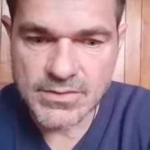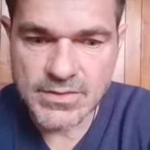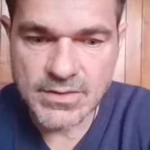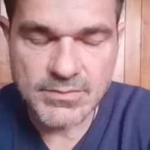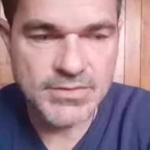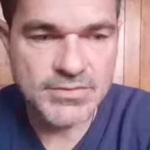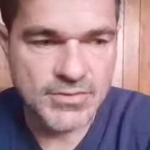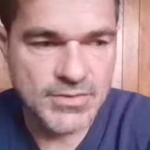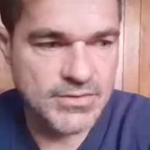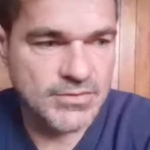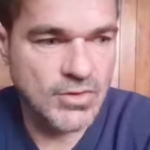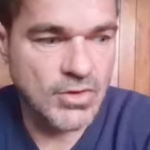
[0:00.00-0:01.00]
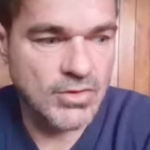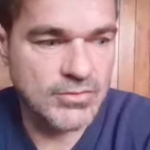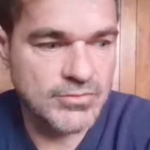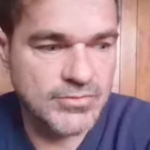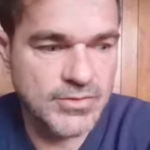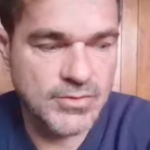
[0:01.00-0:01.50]
emissaries
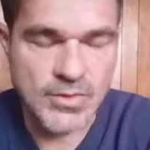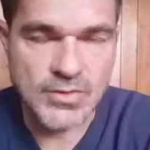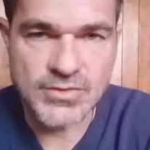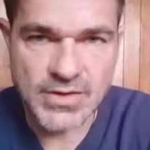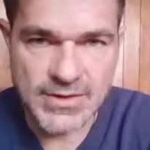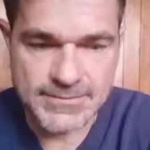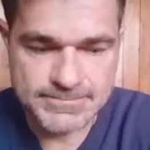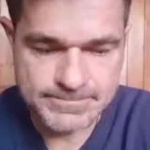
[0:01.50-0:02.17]
of the Most High.